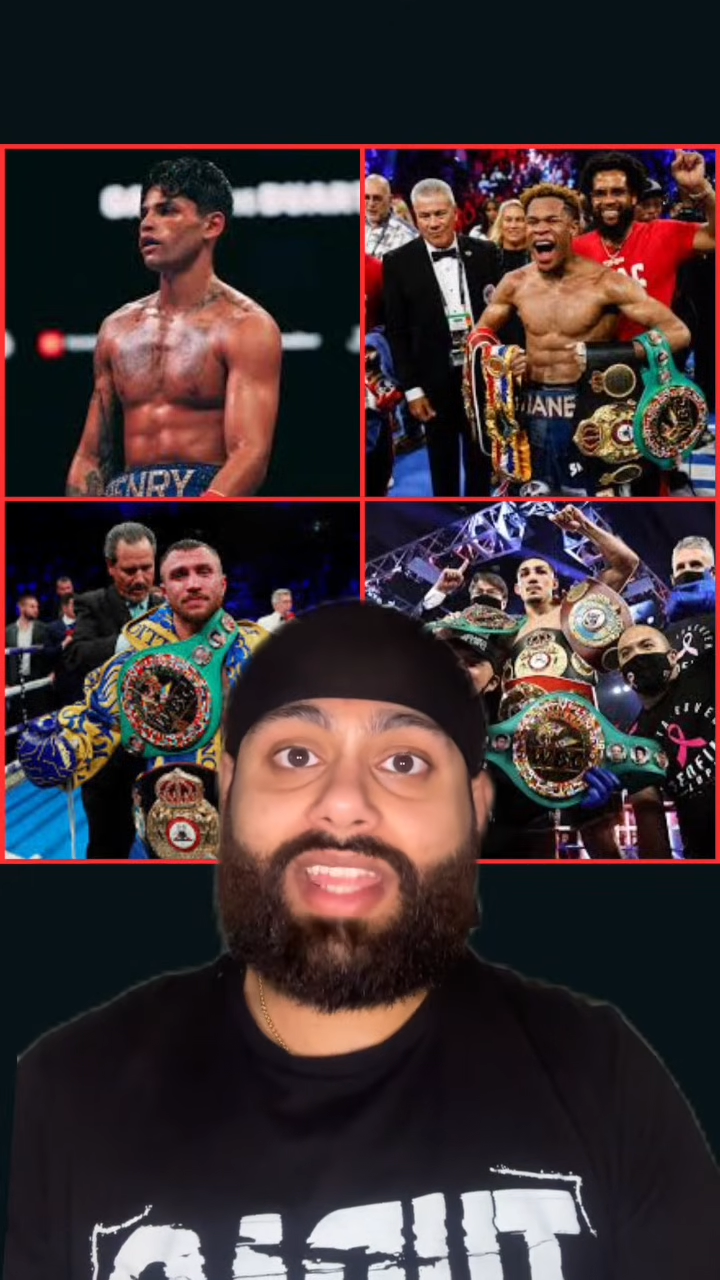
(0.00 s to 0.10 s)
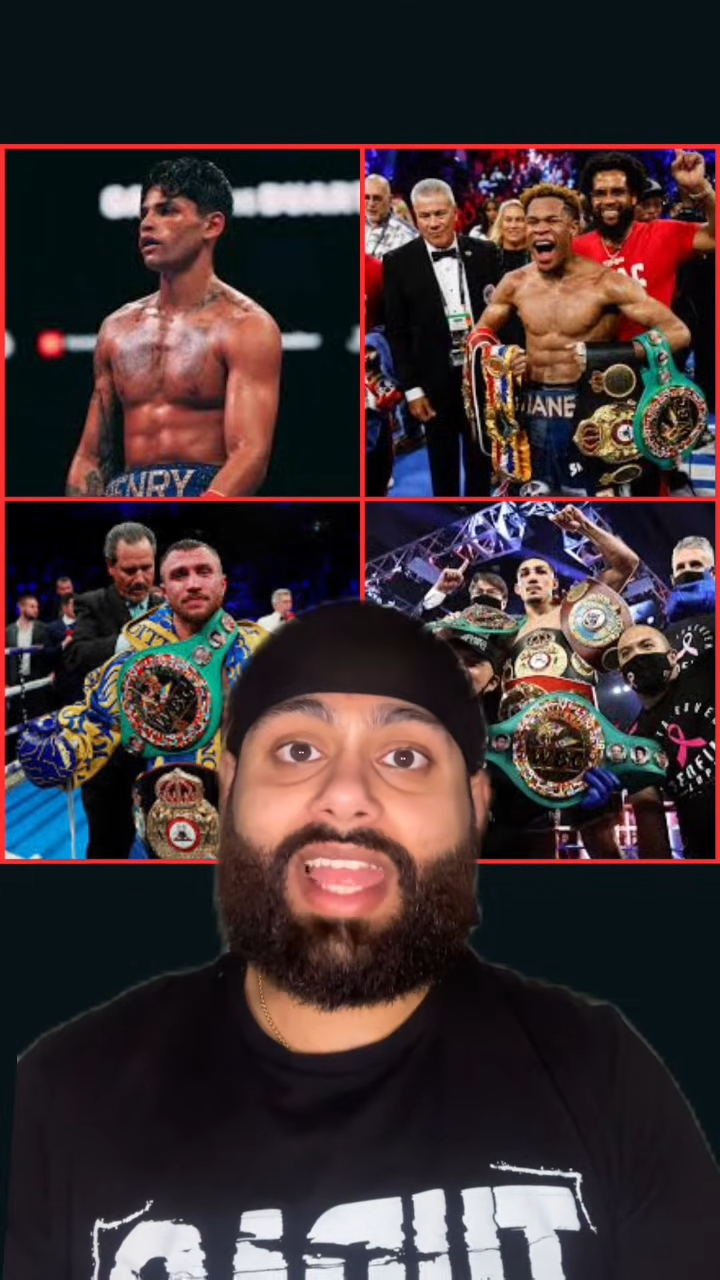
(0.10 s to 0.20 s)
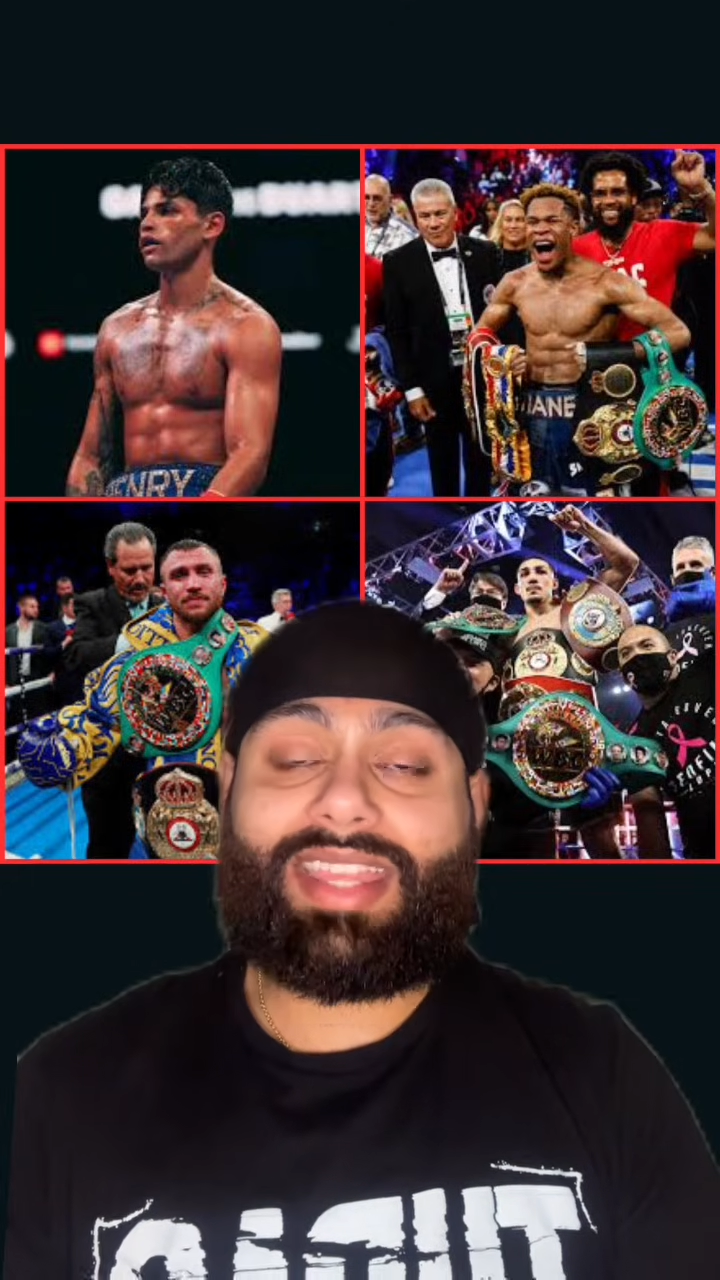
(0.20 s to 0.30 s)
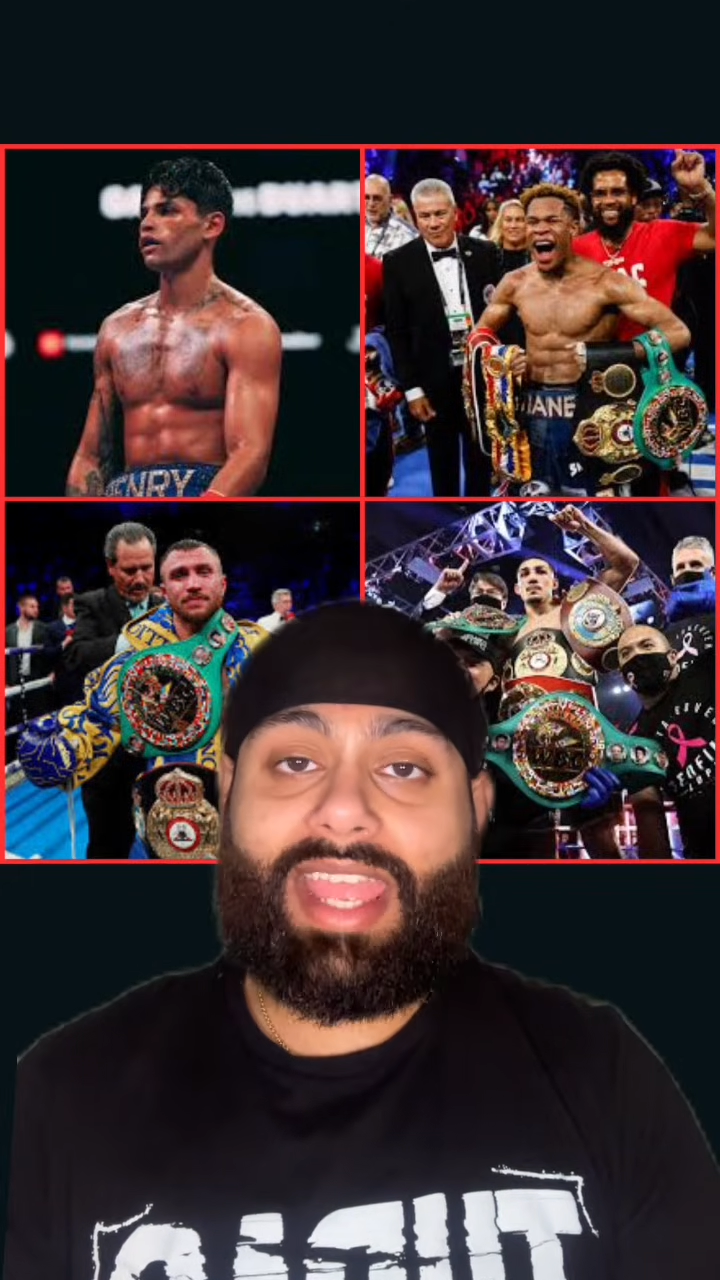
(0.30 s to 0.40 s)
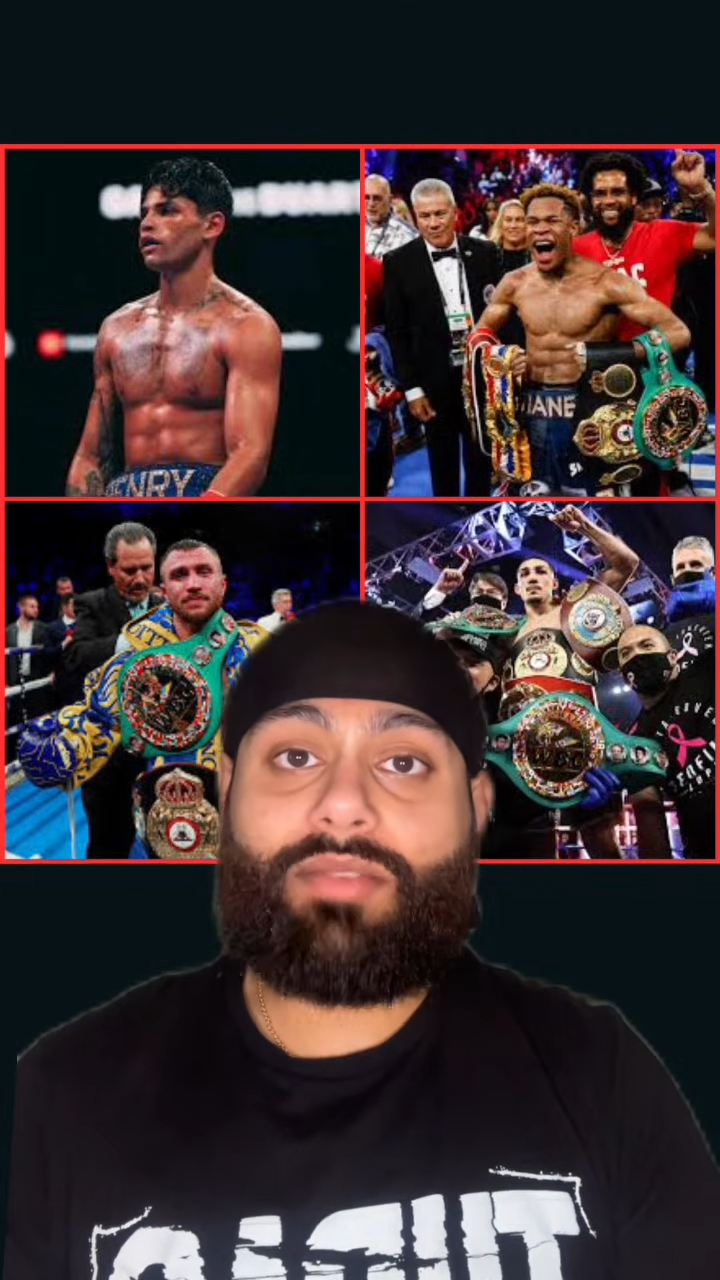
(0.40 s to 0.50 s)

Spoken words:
that they